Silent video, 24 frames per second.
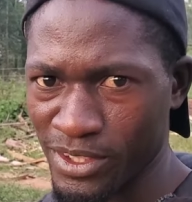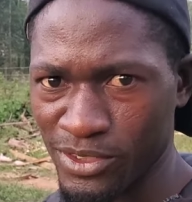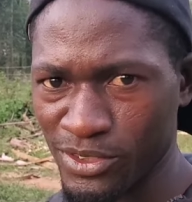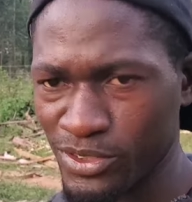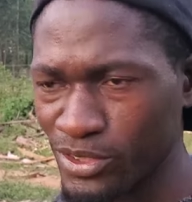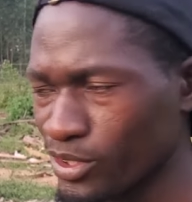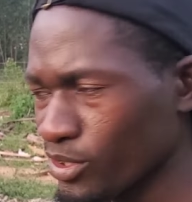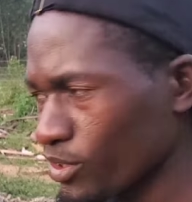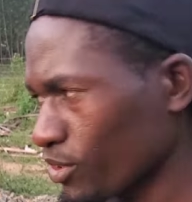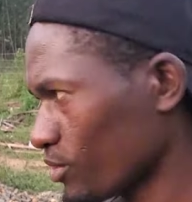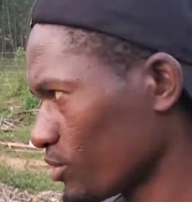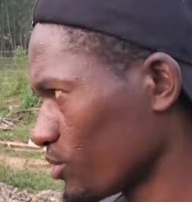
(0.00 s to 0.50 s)

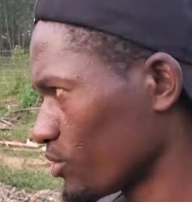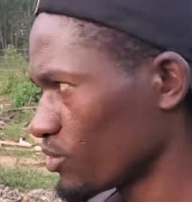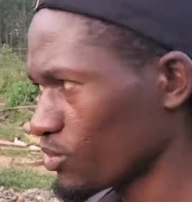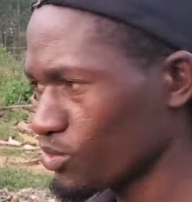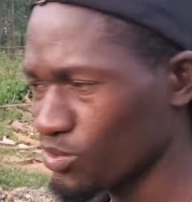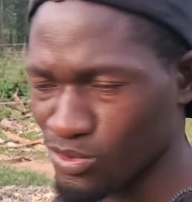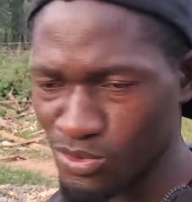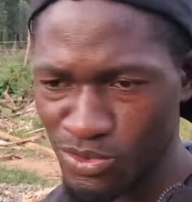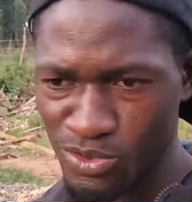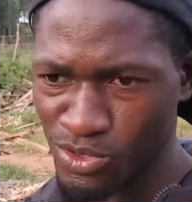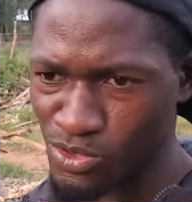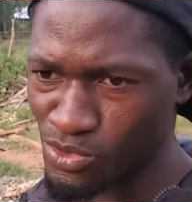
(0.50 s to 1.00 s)
So
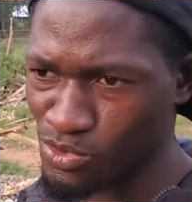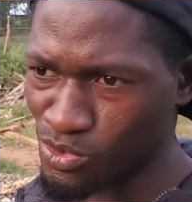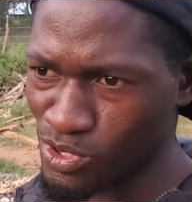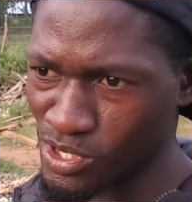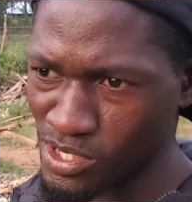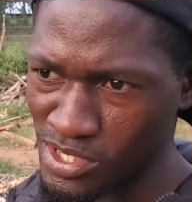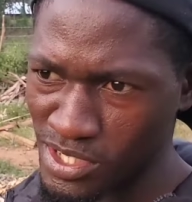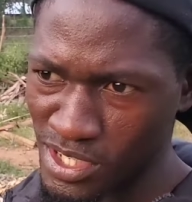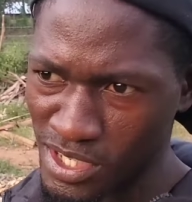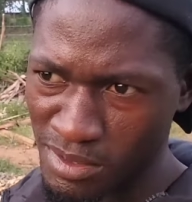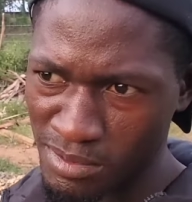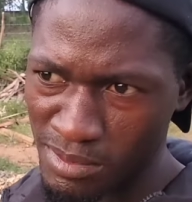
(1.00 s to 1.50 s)
to those who
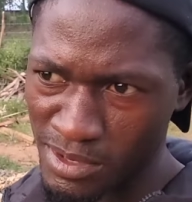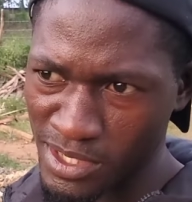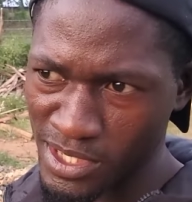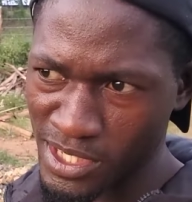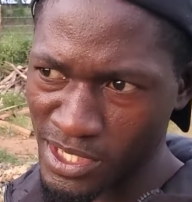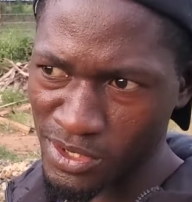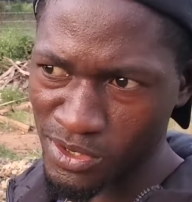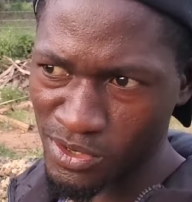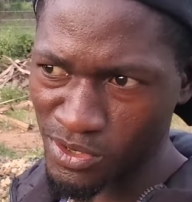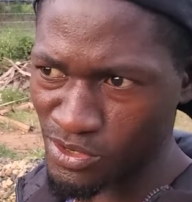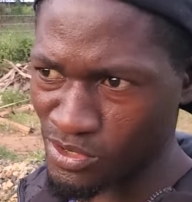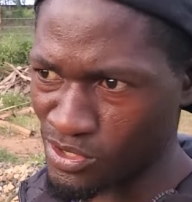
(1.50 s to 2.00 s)
are saying me
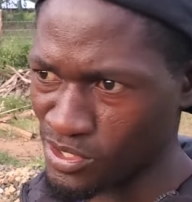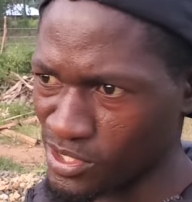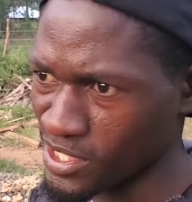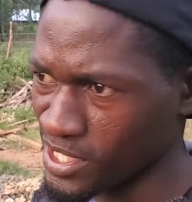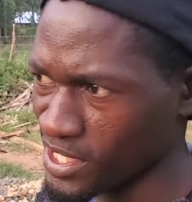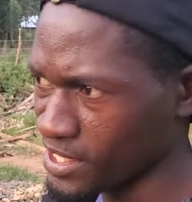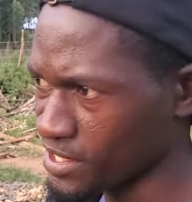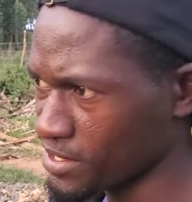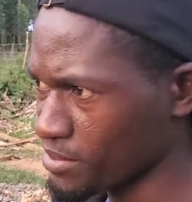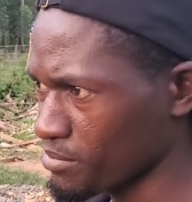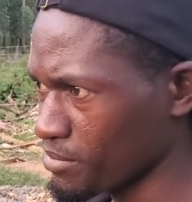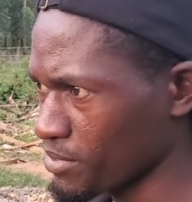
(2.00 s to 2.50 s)
they don't
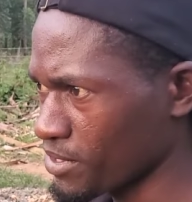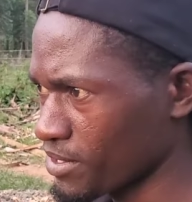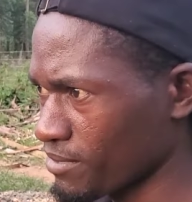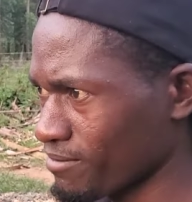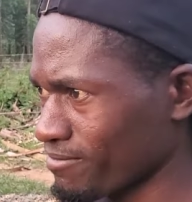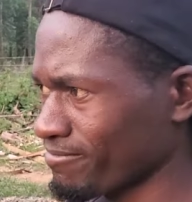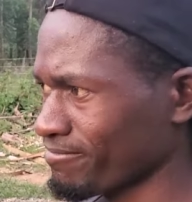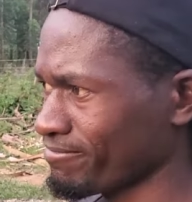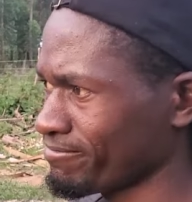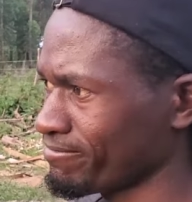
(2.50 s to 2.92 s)
trust me,